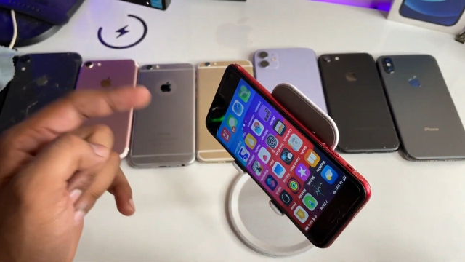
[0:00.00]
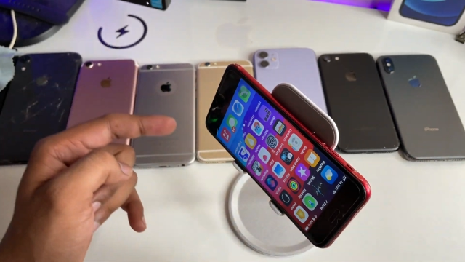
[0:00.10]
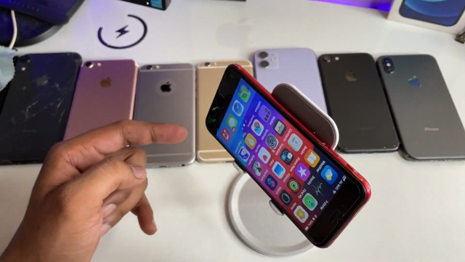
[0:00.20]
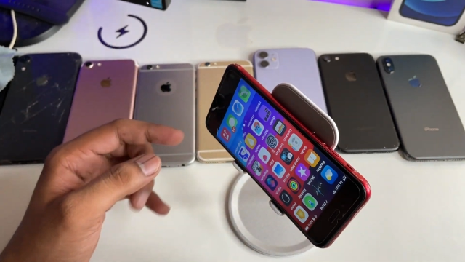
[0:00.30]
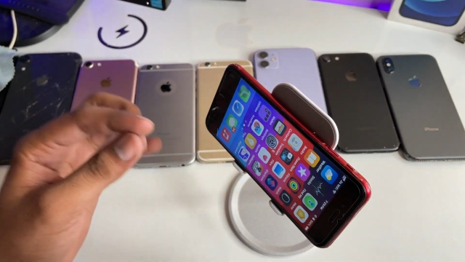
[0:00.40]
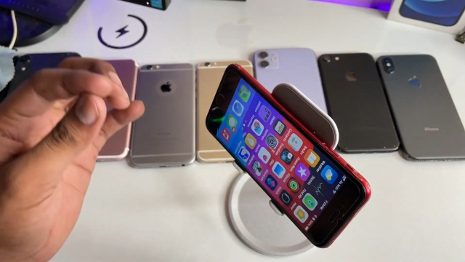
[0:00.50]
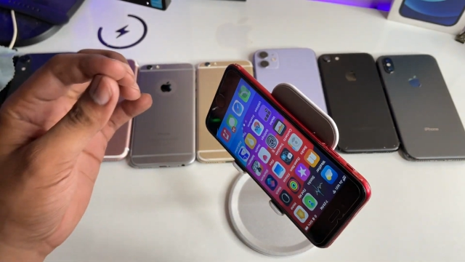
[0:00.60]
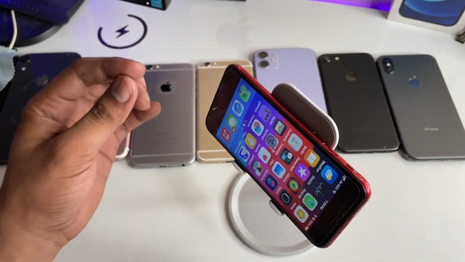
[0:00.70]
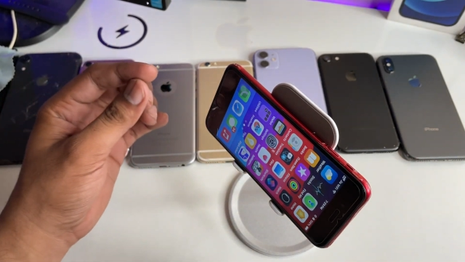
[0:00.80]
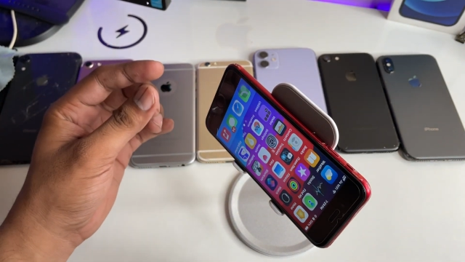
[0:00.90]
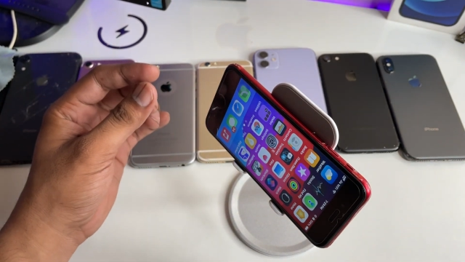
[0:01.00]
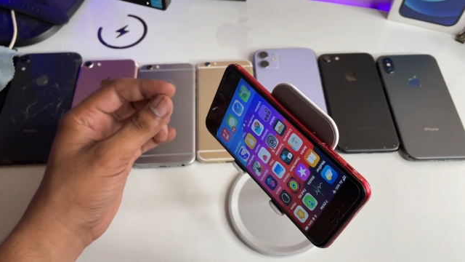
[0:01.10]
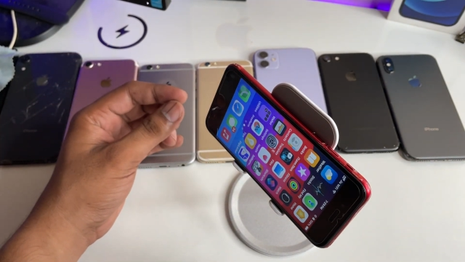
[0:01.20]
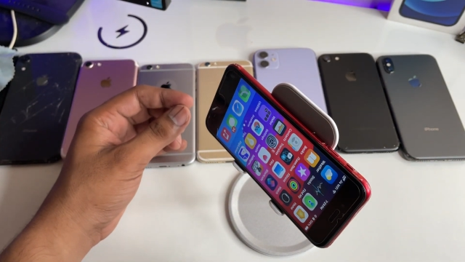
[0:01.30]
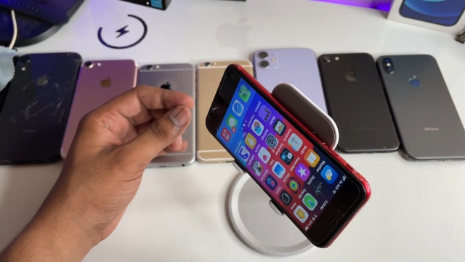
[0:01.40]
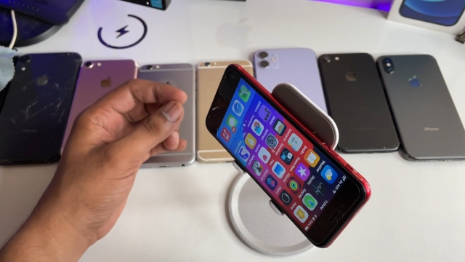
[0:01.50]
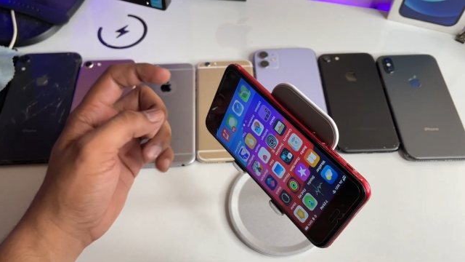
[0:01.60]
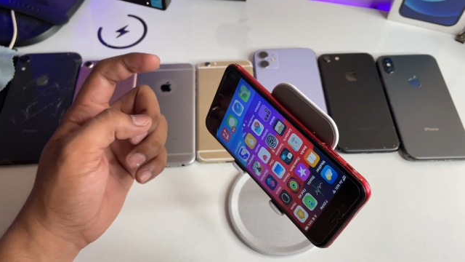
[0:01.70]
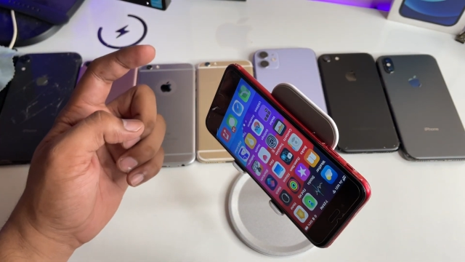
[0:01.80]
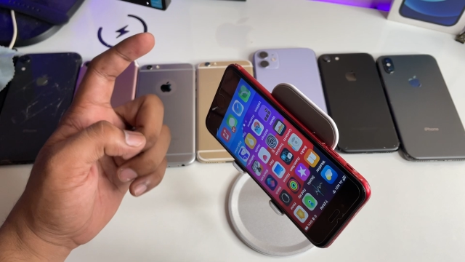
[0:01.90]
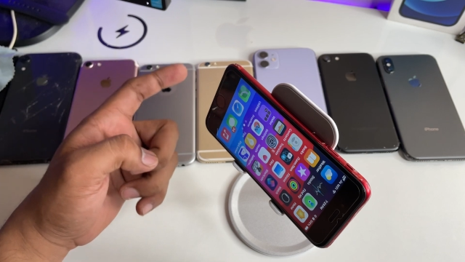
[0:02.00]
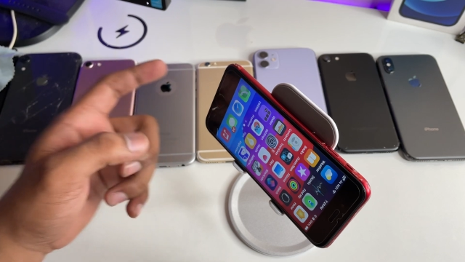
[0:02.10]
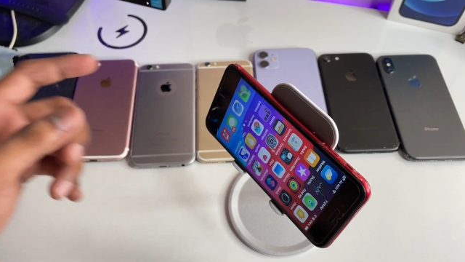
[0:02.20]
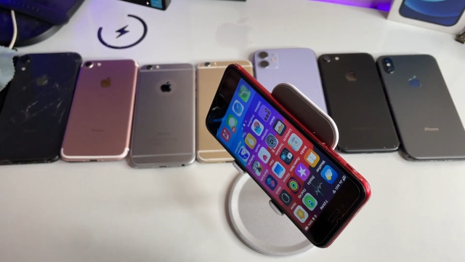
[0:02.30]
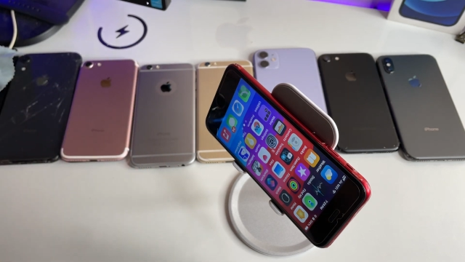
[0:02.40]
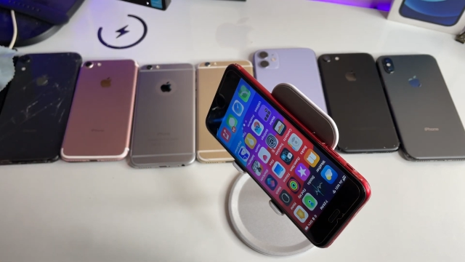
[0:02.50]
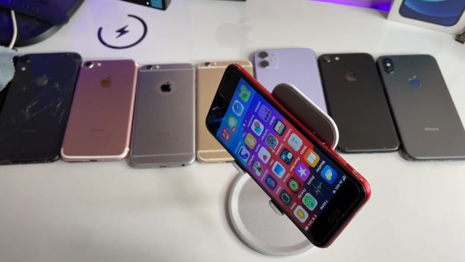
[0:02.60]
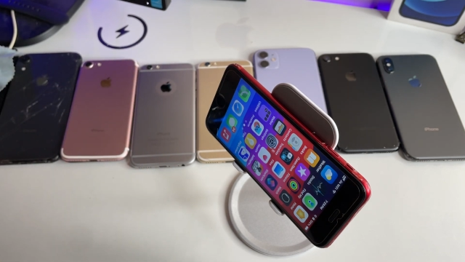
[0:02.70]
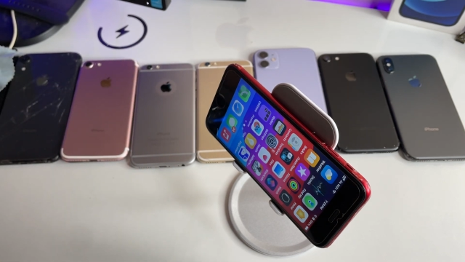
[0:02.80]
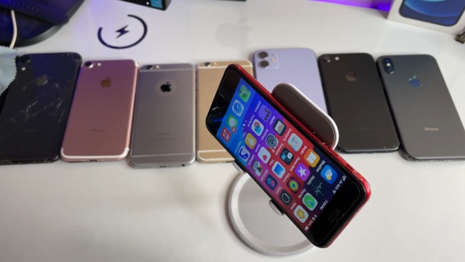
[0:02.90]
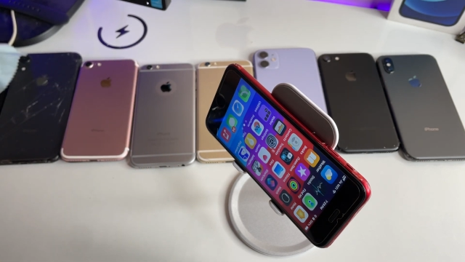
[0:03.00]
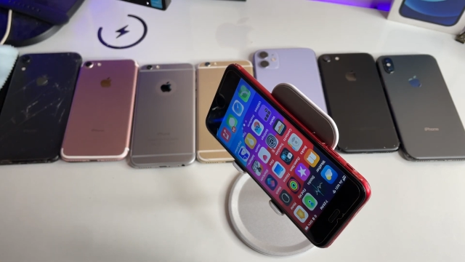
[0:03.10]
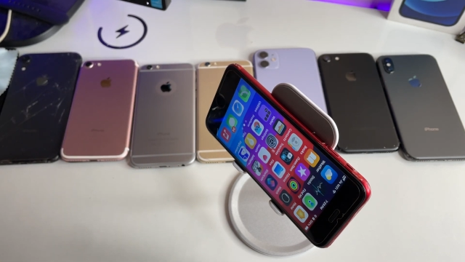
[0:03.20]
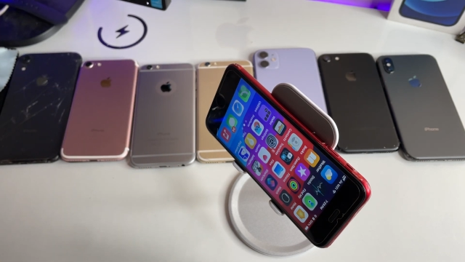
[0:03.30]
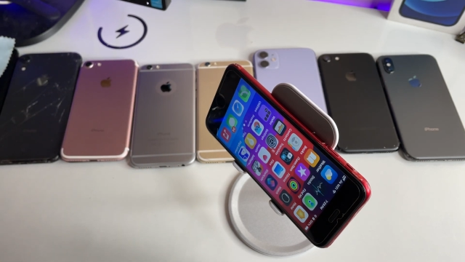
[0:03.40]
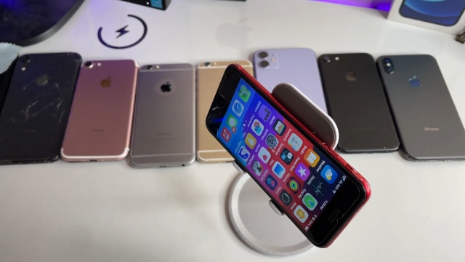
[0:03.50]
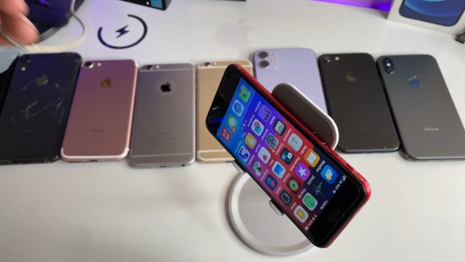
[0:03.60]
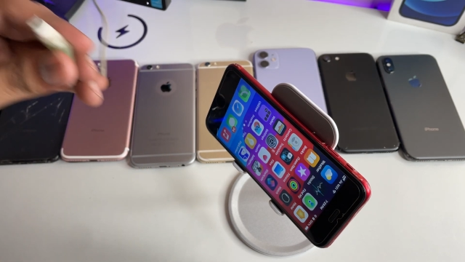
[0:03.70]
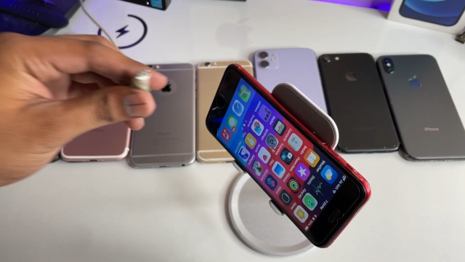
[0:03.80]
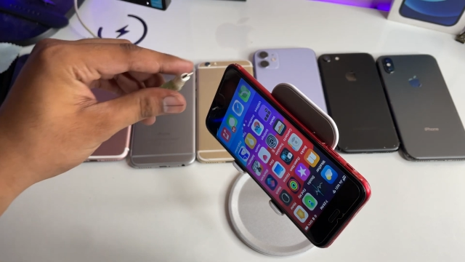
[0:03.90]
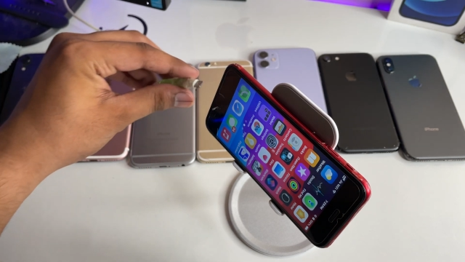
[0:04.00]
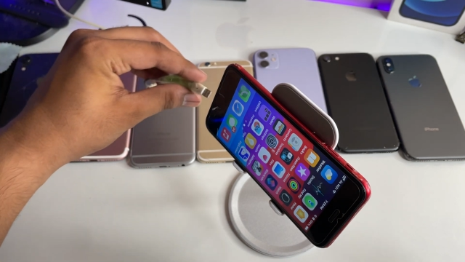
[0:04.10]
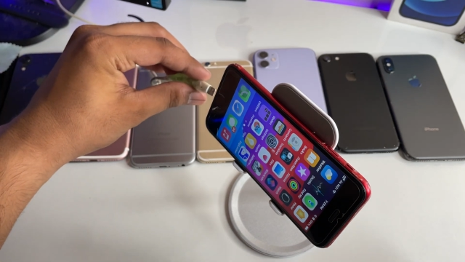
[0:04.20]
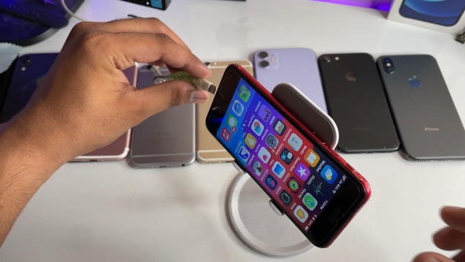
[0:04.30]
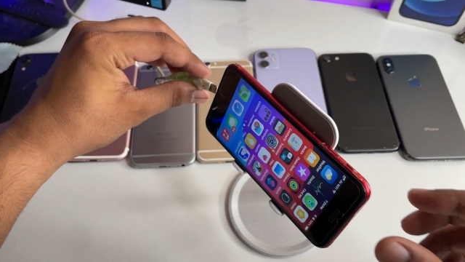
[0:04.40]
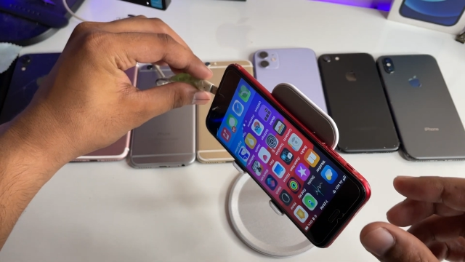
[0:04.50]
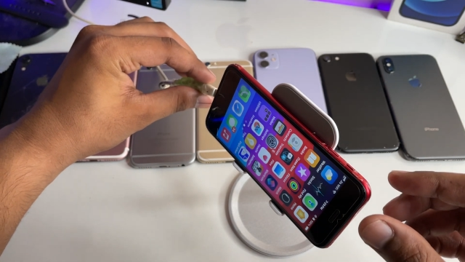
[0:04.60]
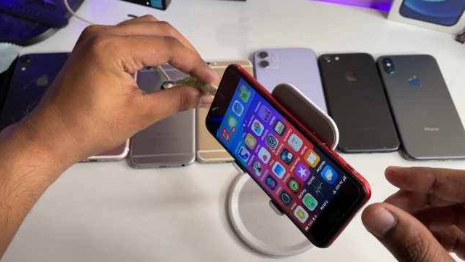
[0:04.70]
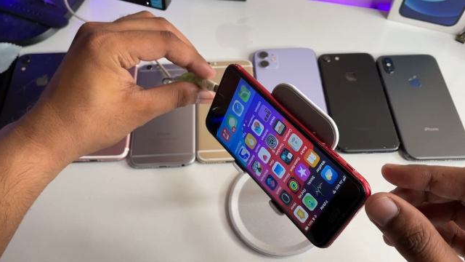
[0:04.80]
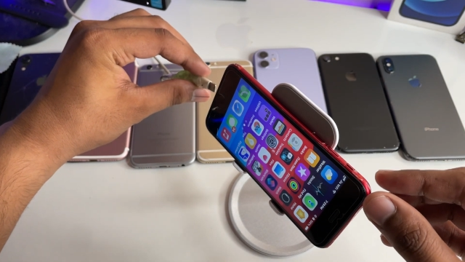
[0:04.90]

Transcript: [unreadable: no face in view]